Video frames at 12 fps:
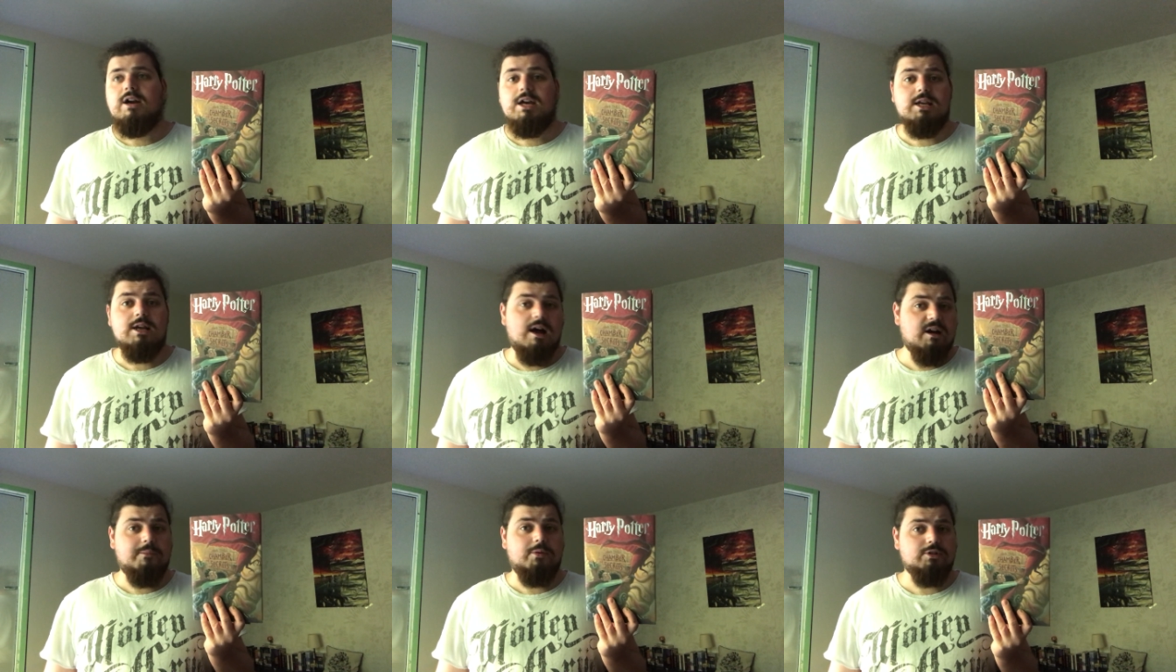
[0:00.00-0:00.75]
in
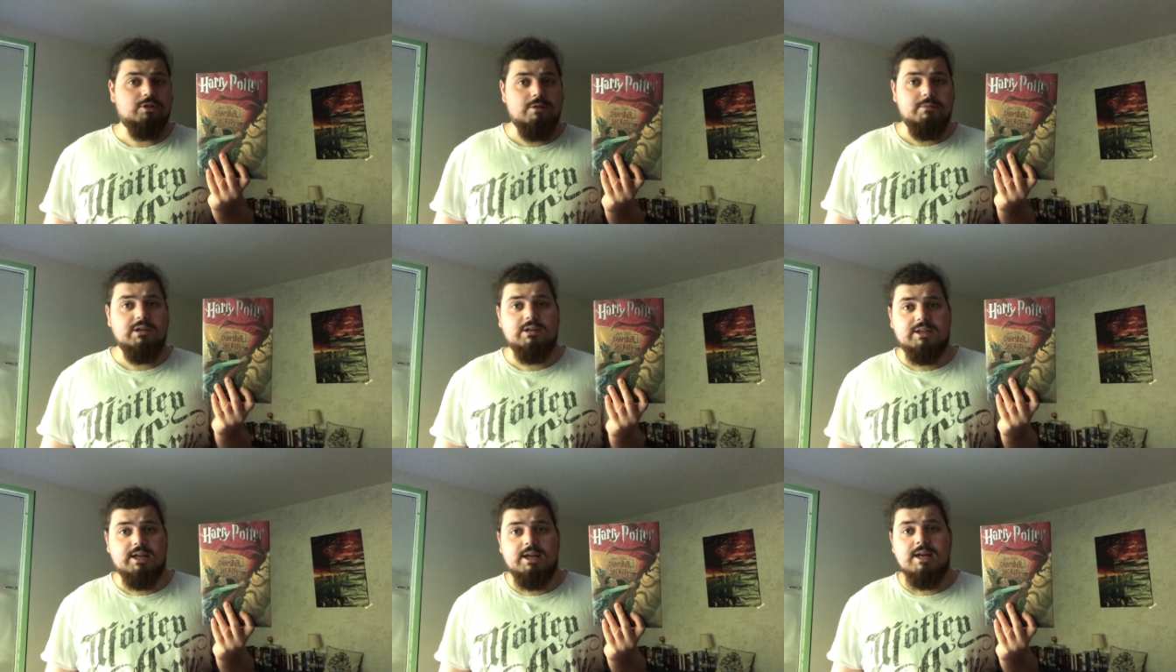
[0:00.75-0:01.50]
Harry Potter
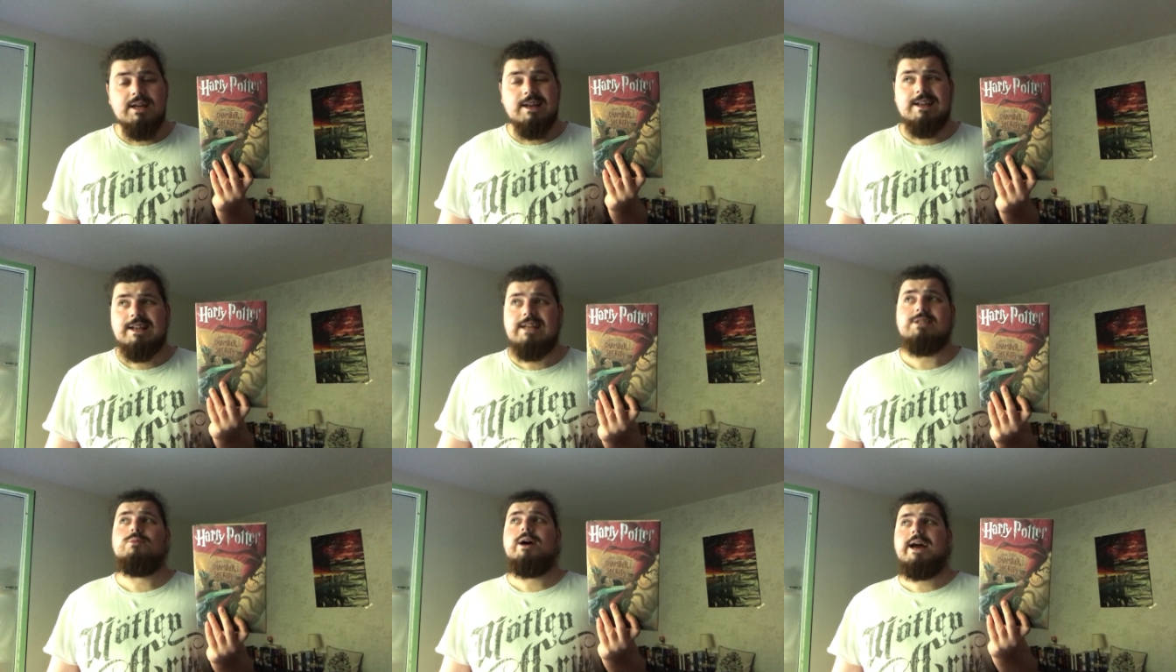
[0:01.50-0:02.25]
community, and
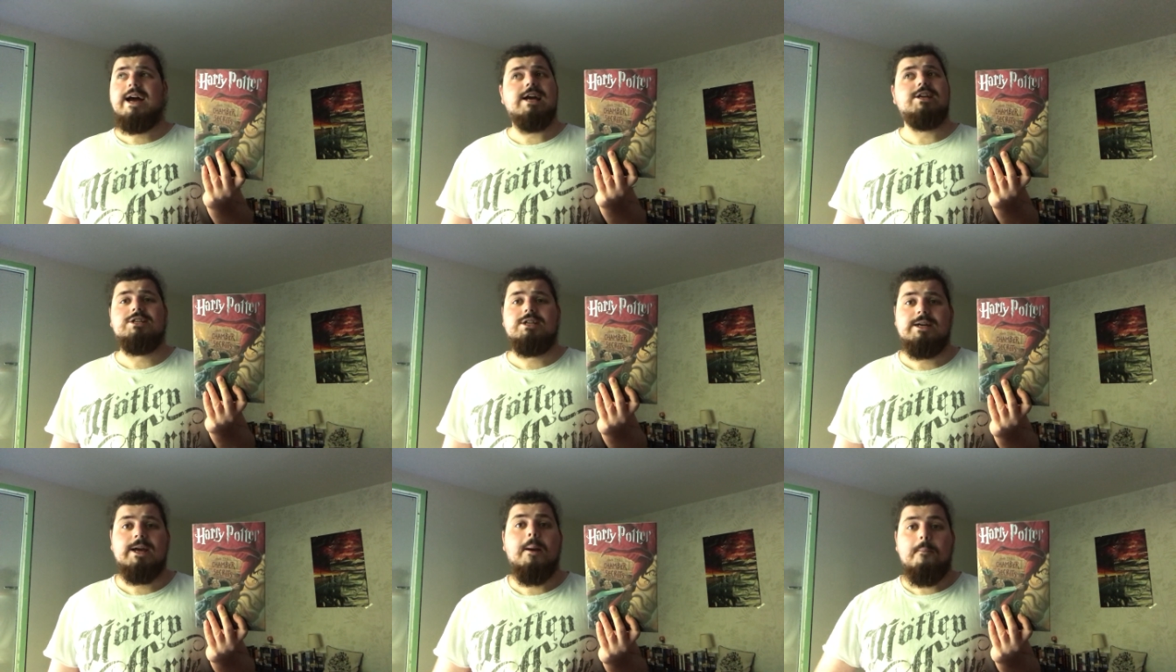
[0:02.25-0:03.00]
that's why I
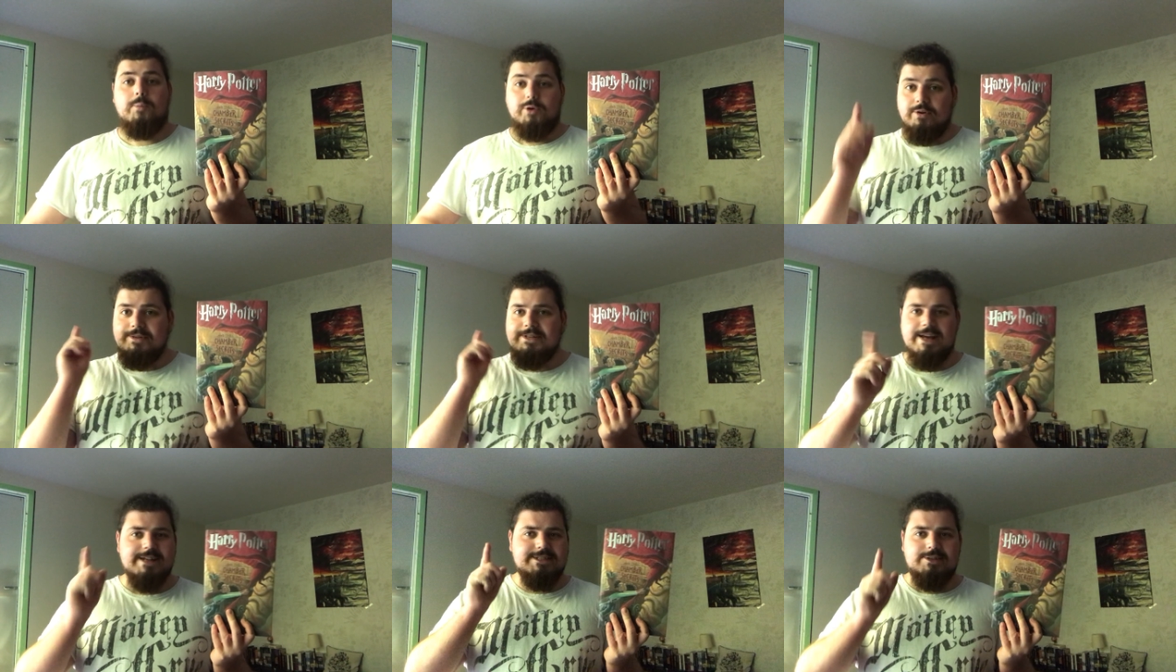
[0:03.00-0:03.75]
actually
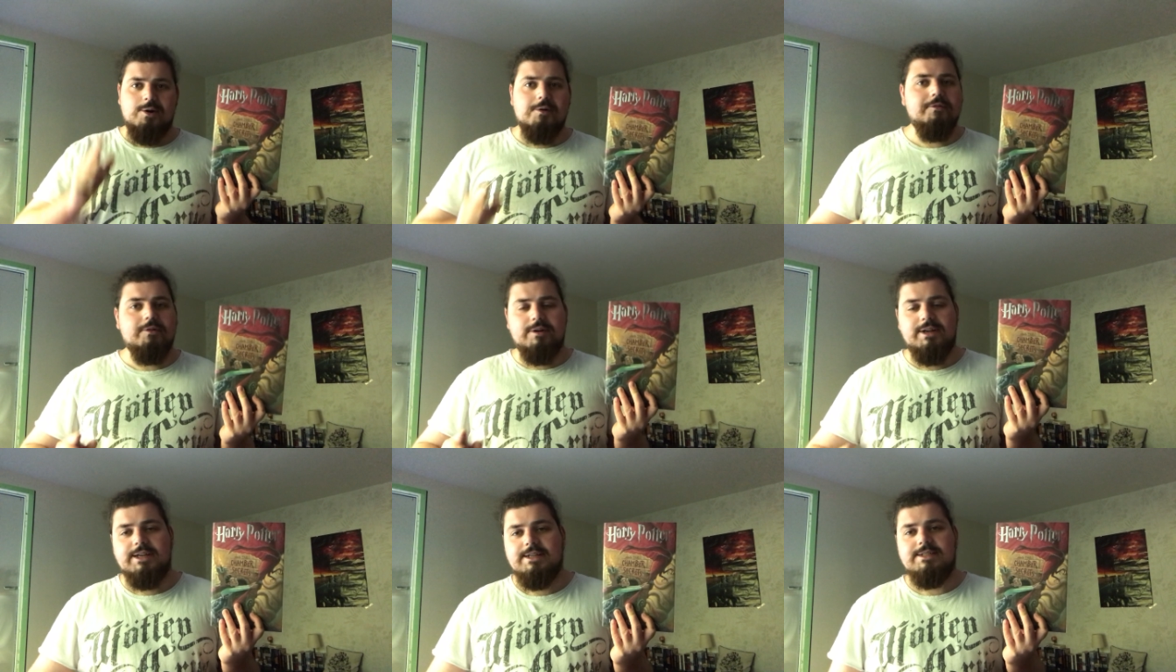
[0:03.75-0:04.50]
protest over
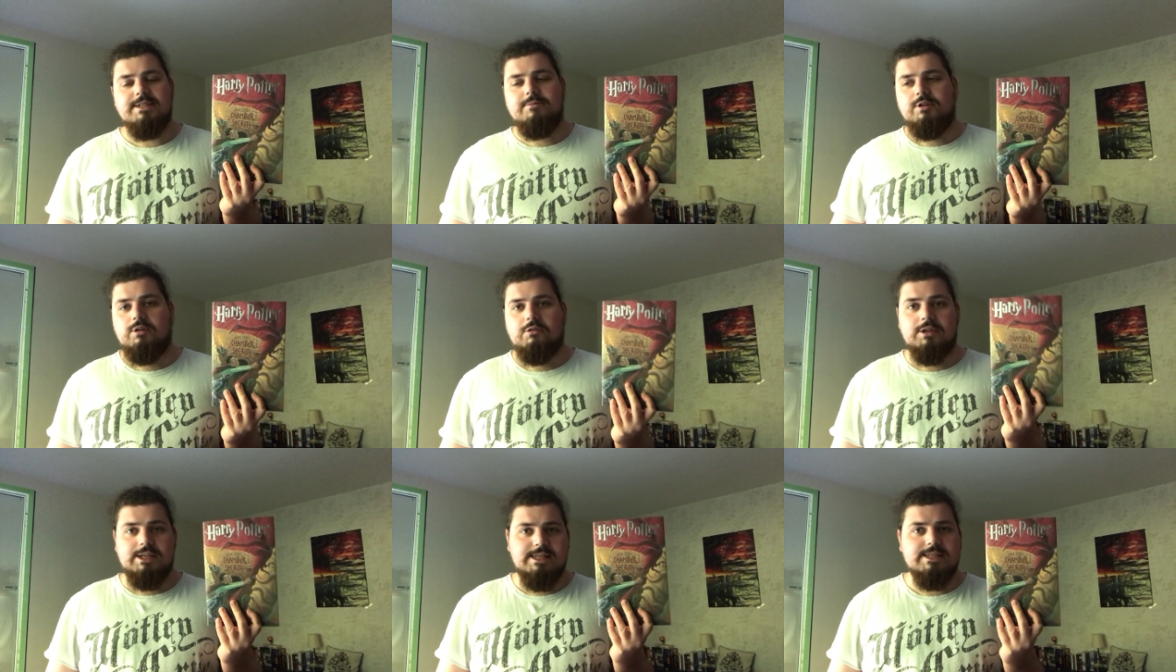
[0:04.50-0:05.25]

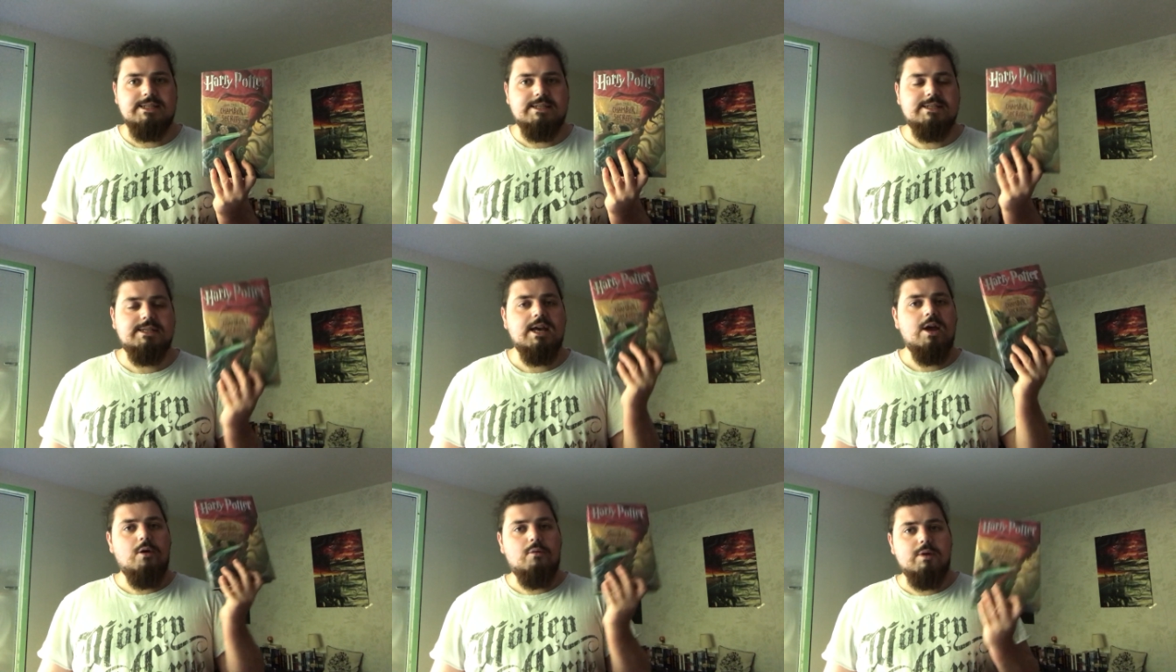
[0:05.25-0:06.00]
similar lists
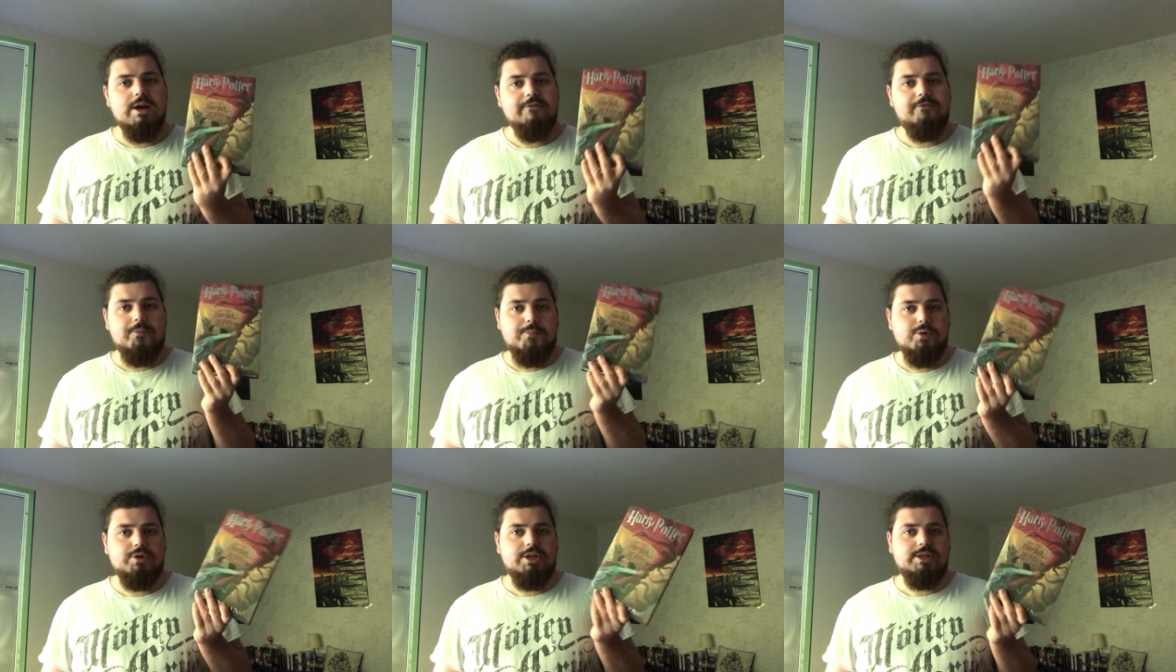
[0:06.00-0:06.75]
with
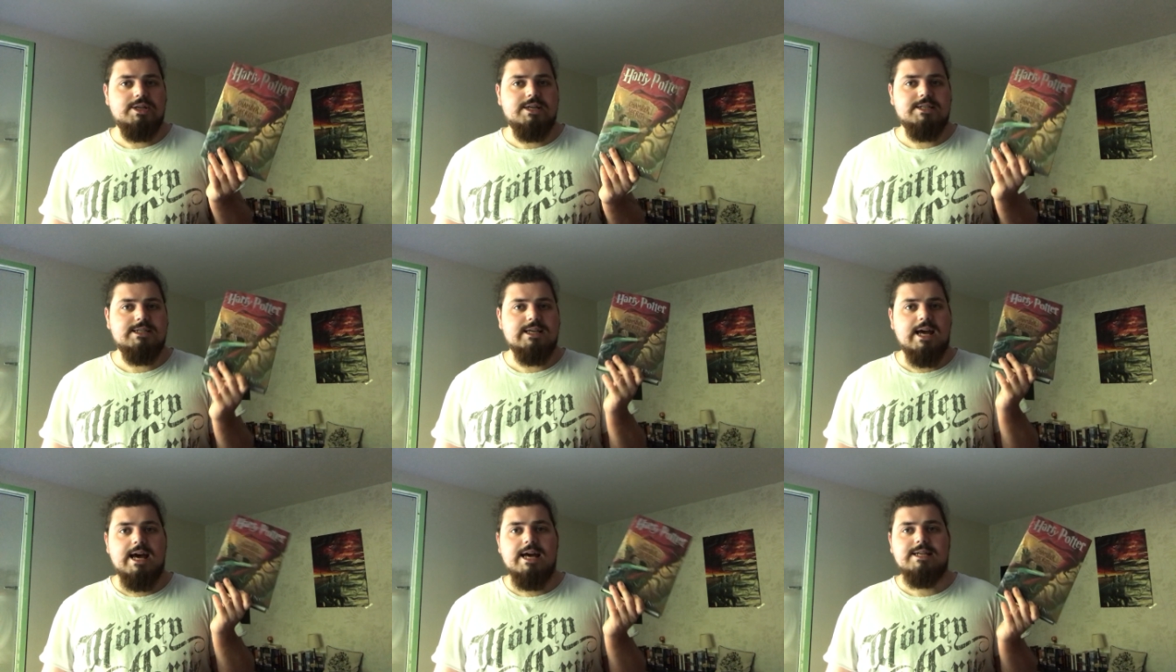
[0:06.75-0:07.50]
putting this
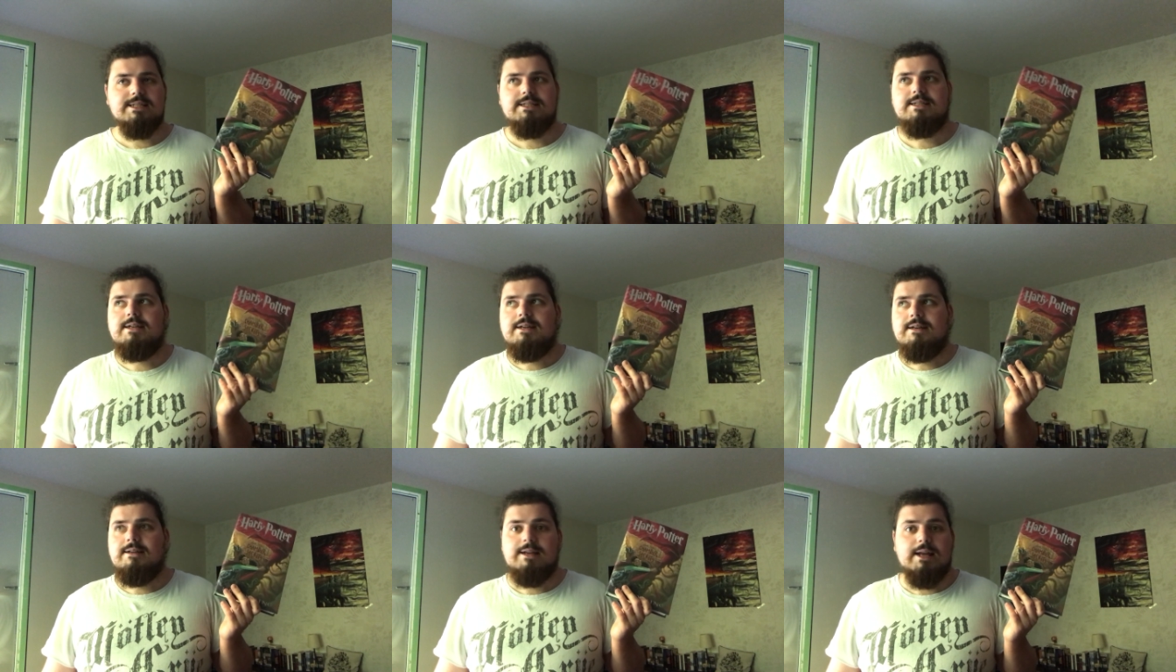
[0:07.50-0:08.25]
as
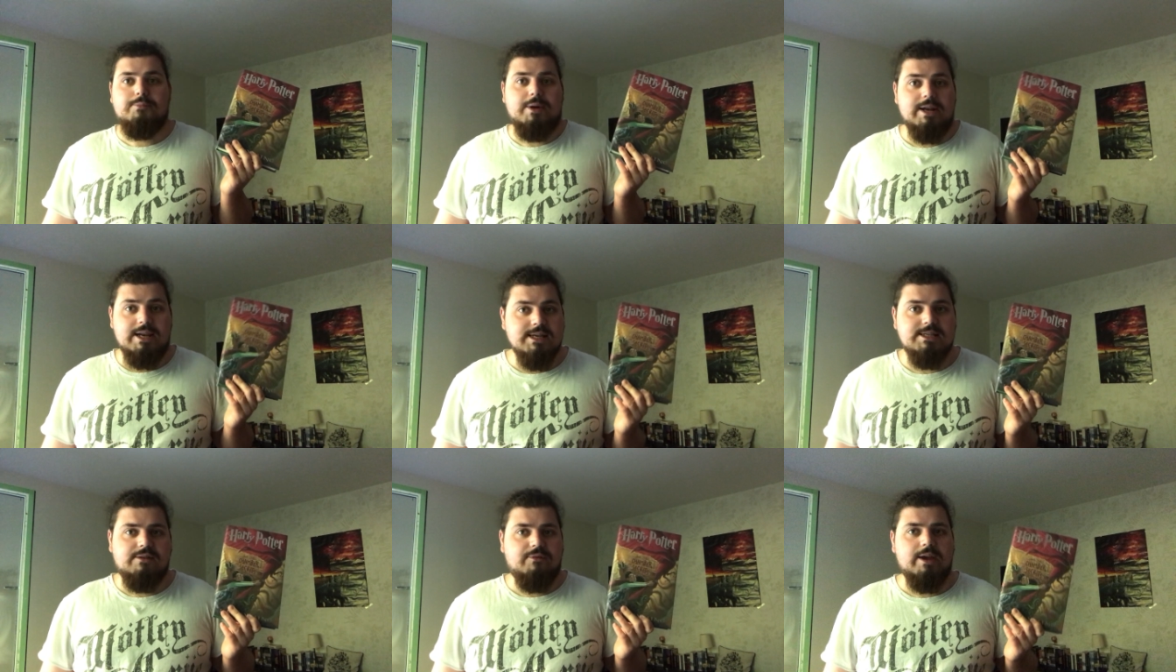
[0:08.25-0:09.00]
not my
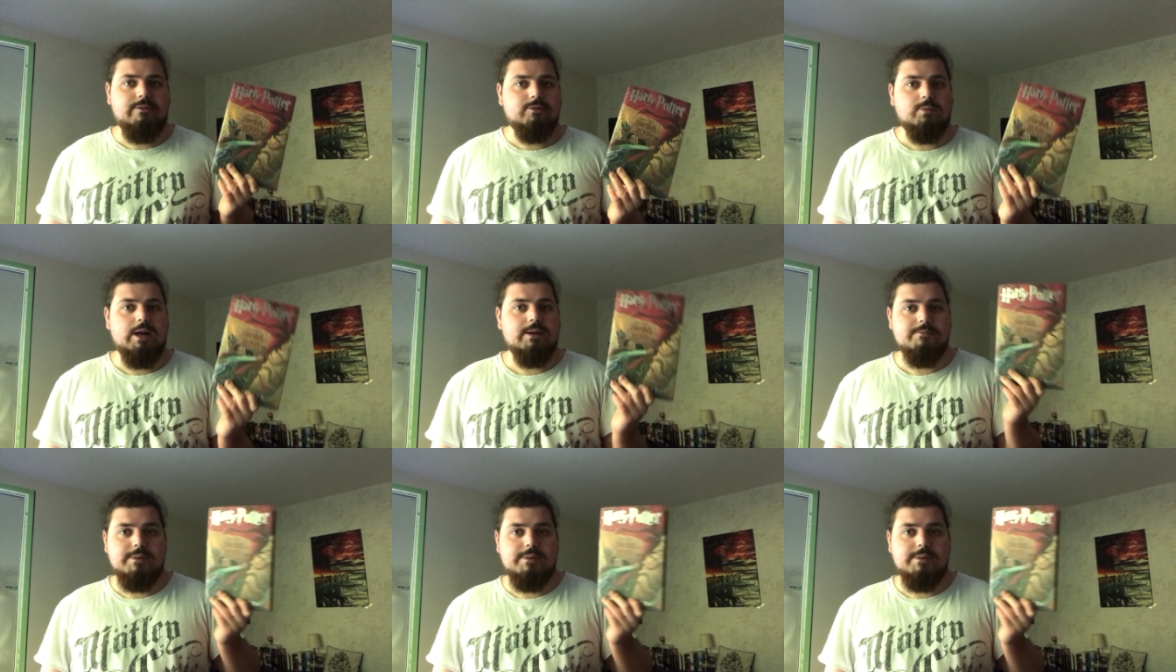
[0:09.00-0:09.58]
least favorite one,